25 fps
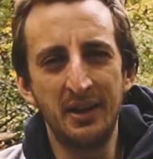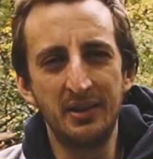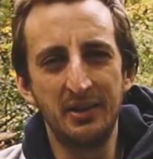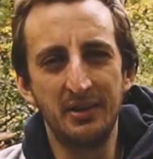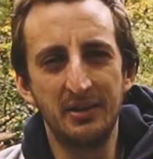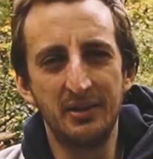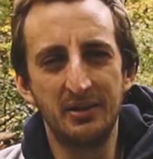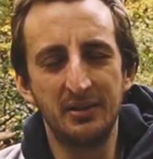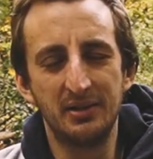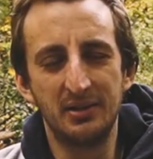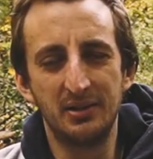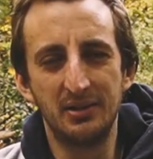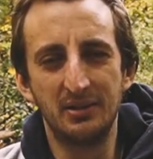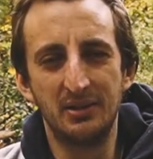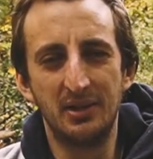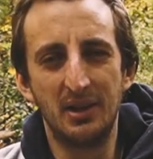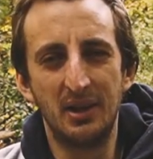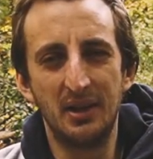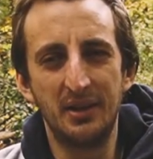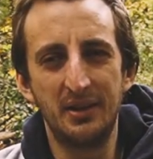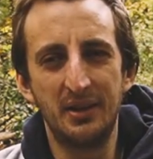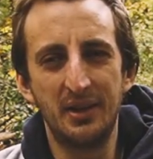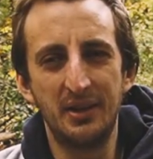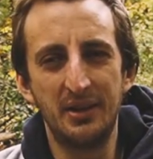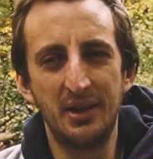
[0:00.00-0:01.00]

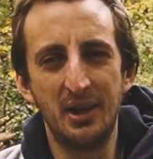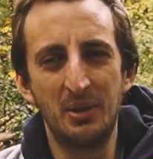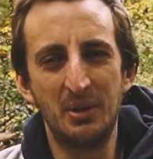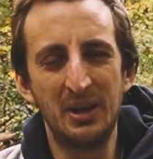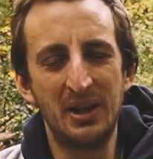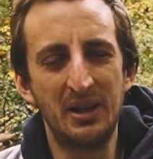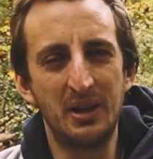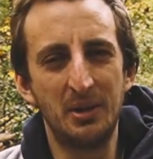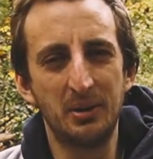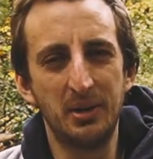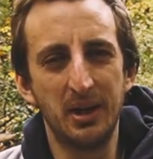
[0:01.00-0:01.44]
I don't know where I'll